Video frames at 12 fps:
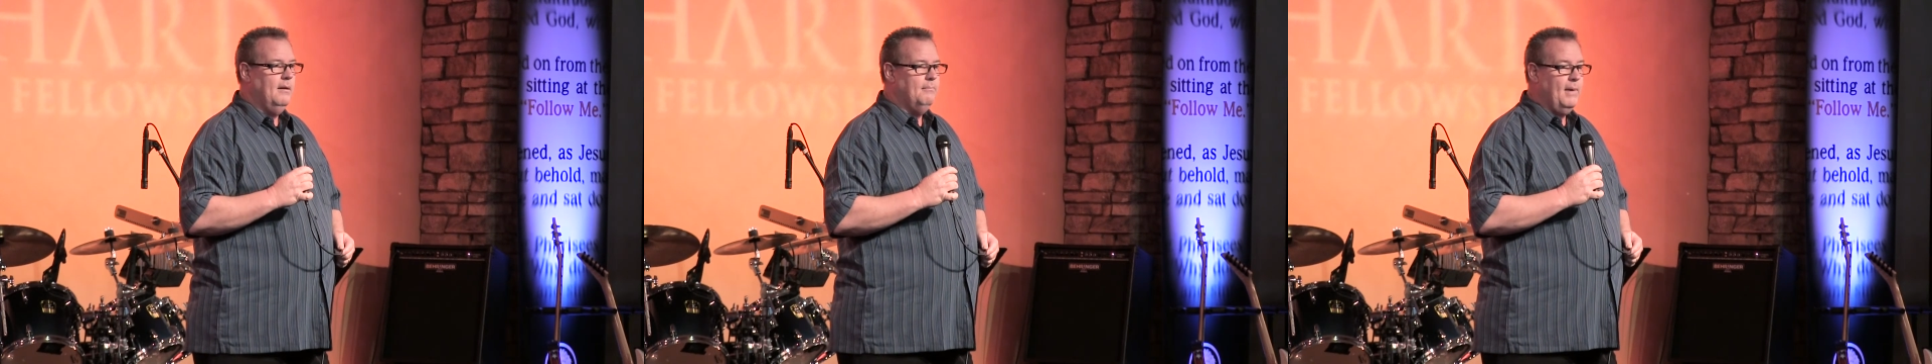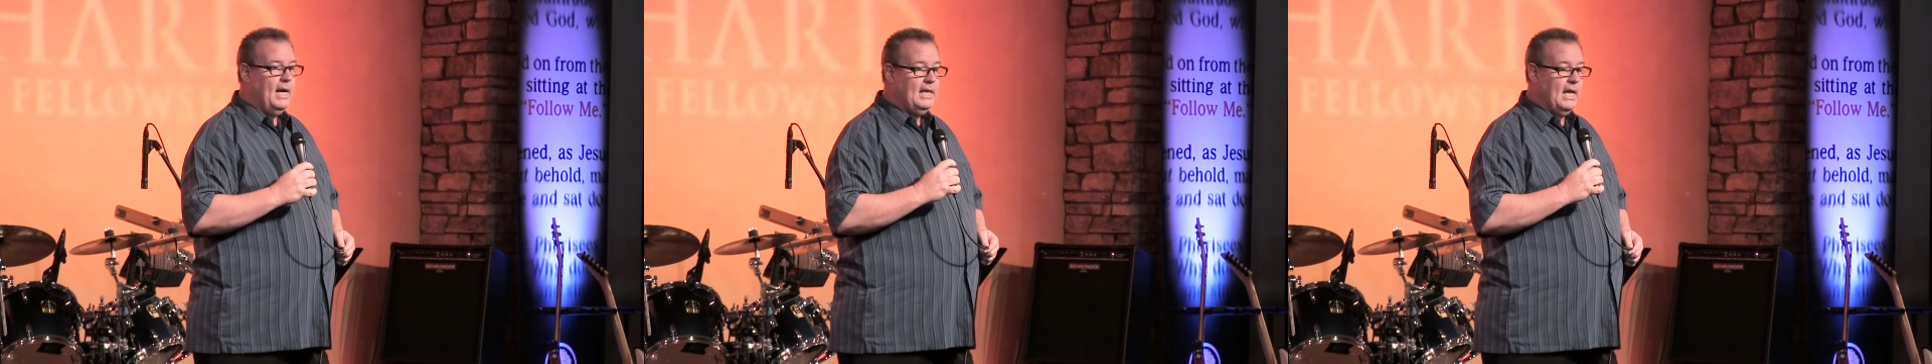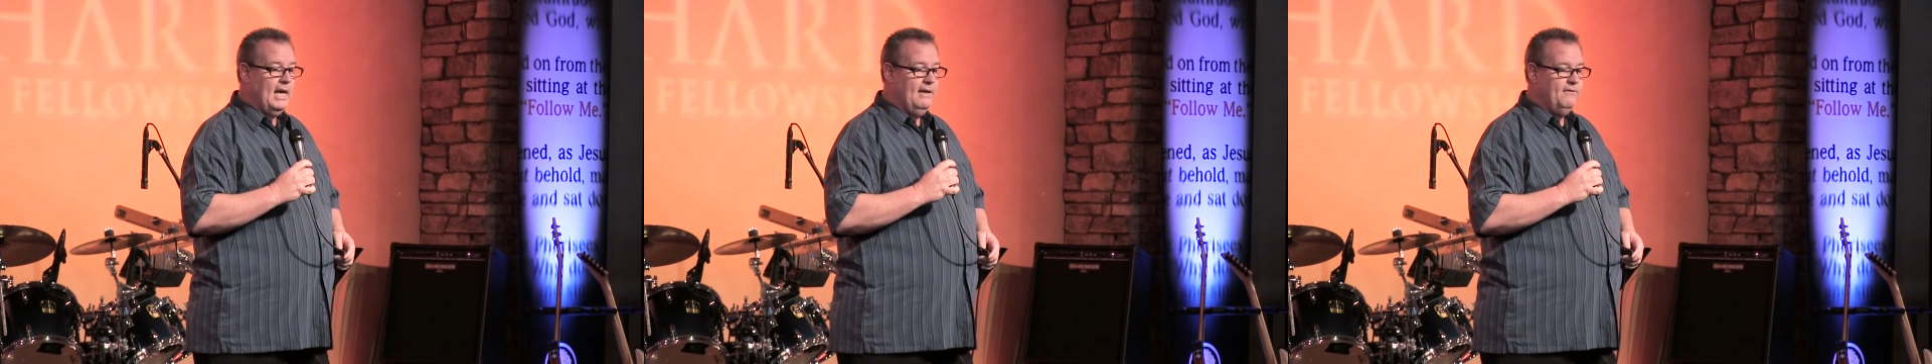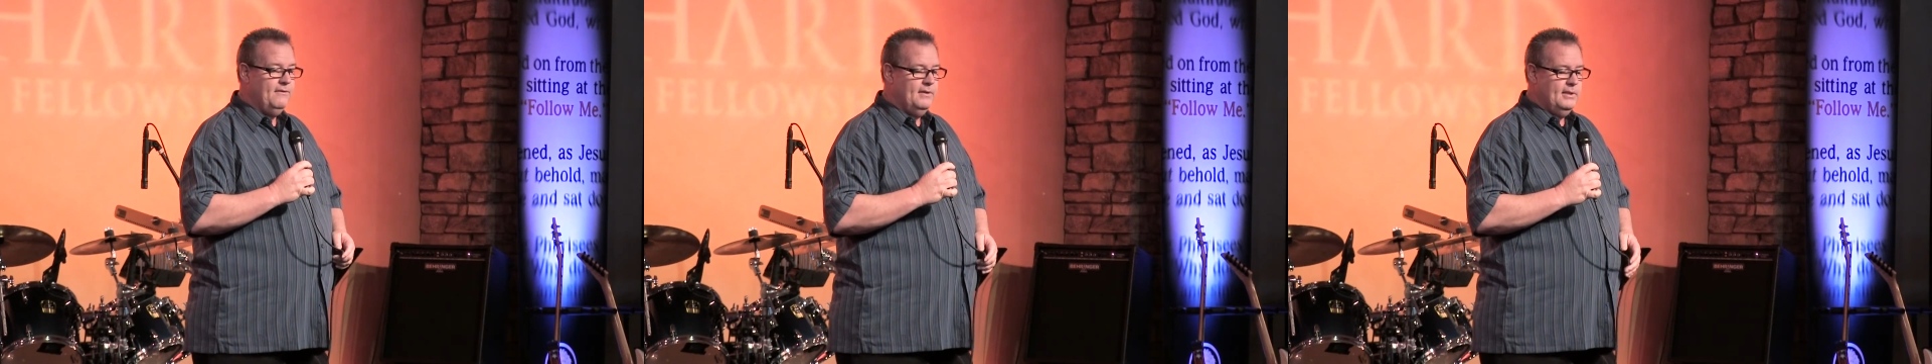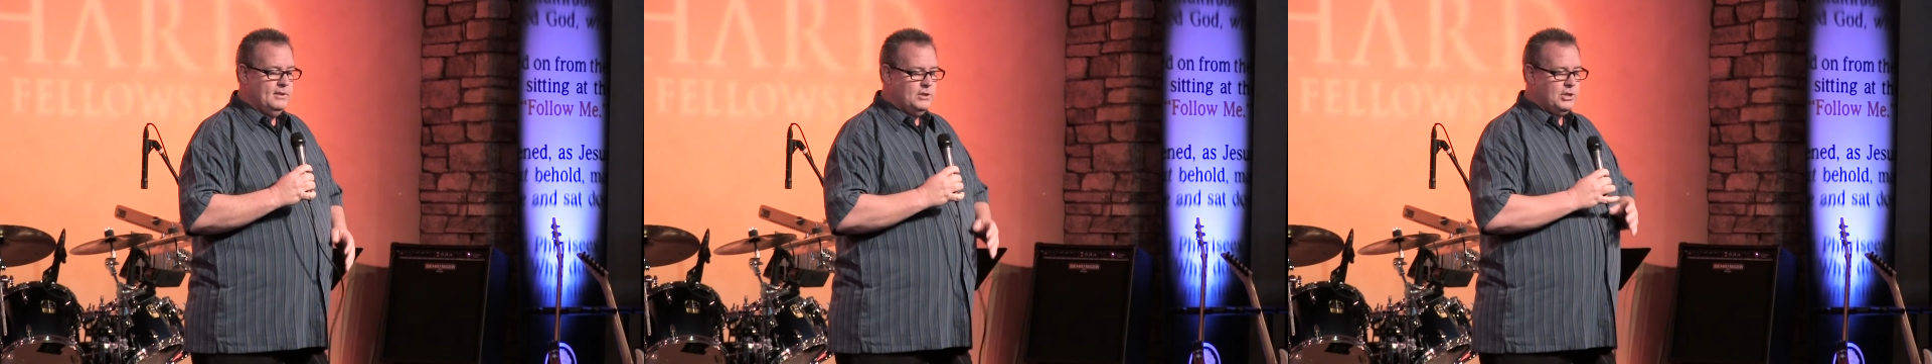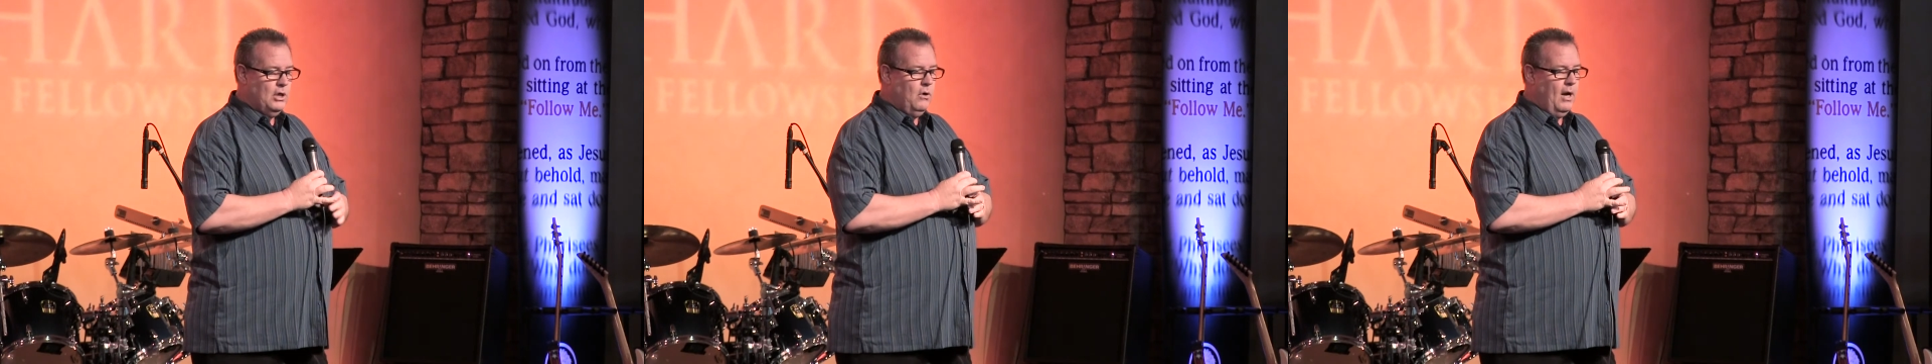my life.
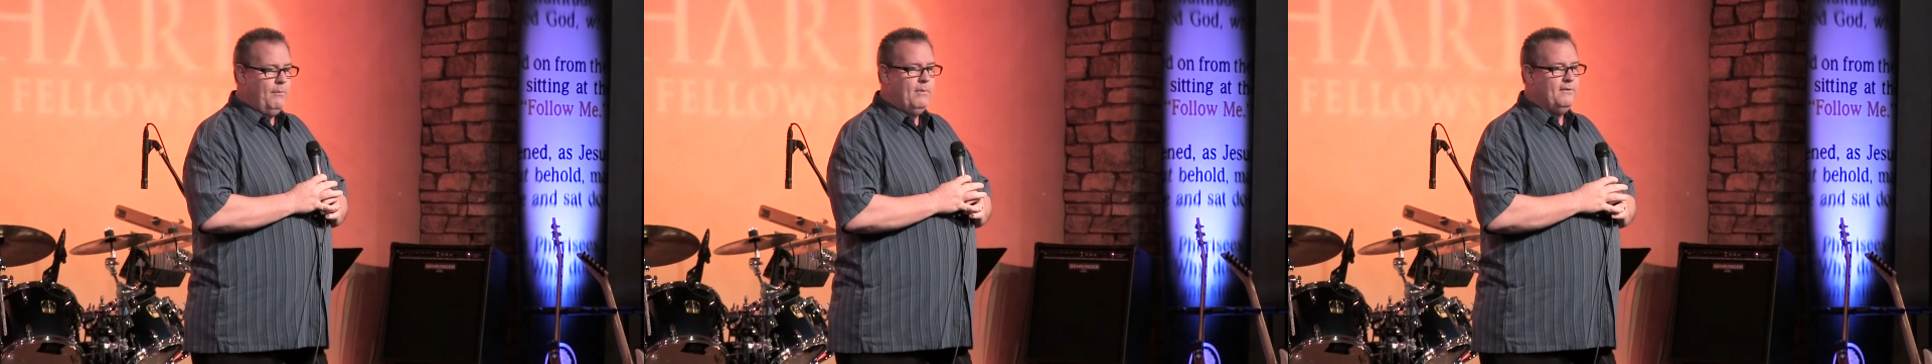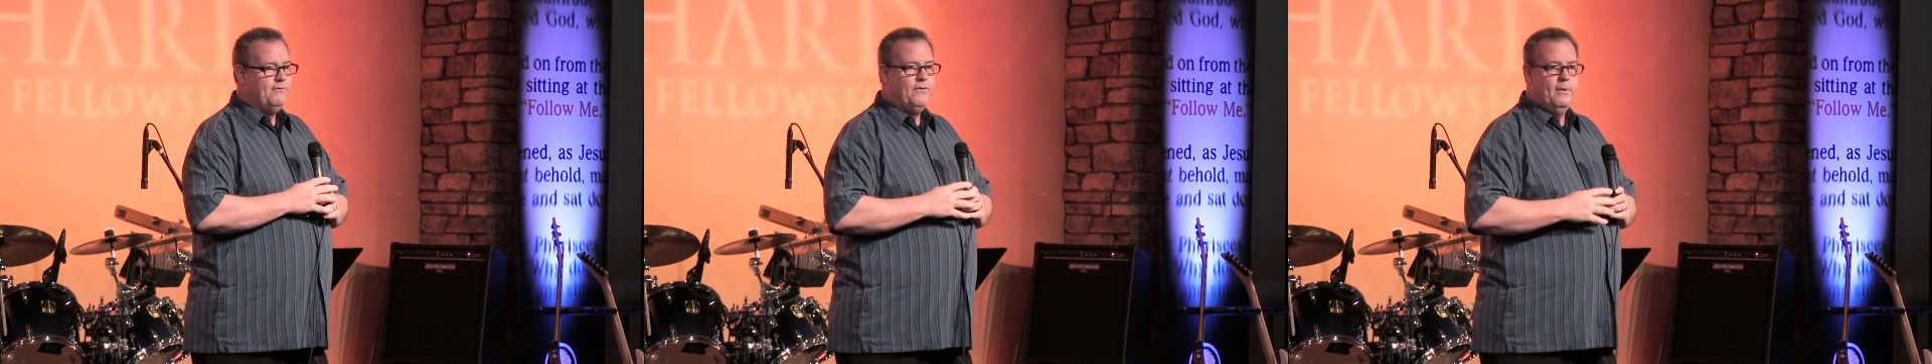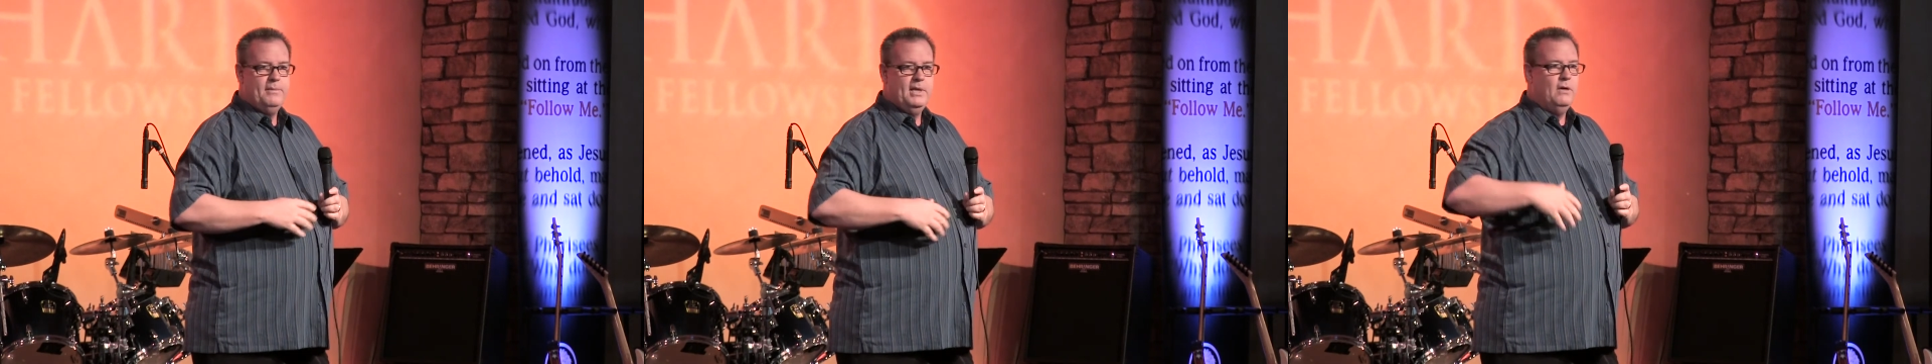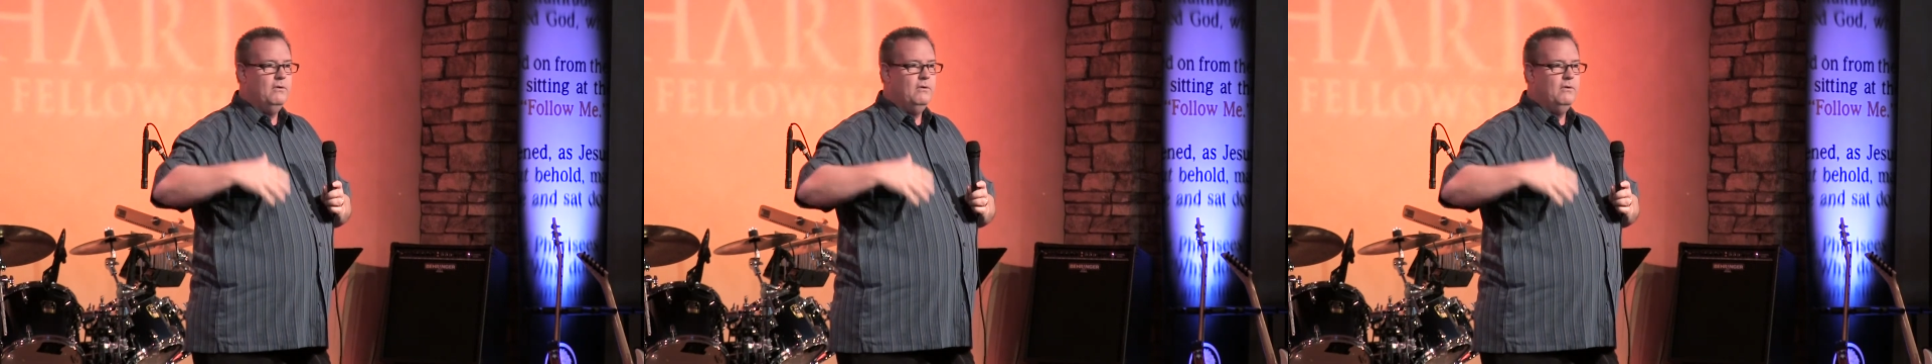So I went from,